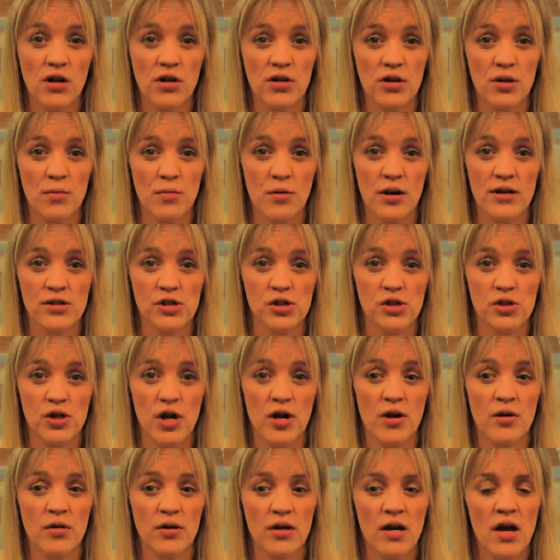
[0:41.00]
on the
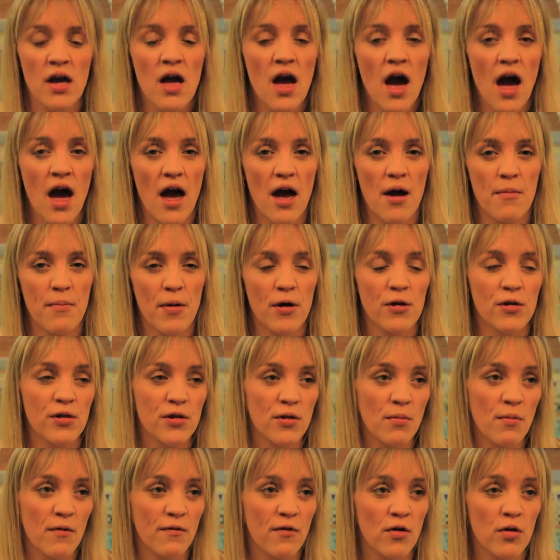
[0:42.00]
breaststroke. Uh, both of
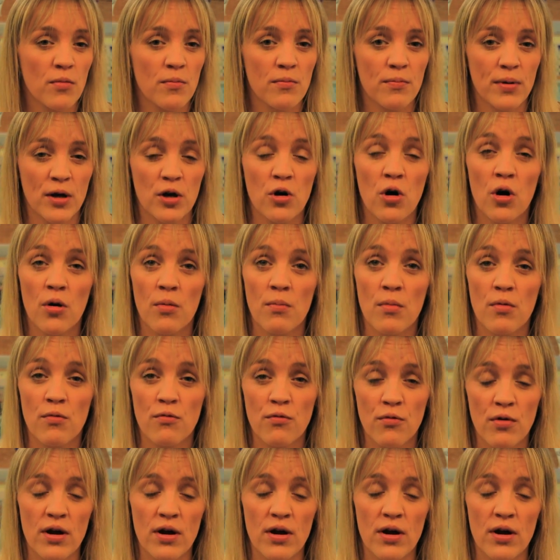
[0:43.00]
them have become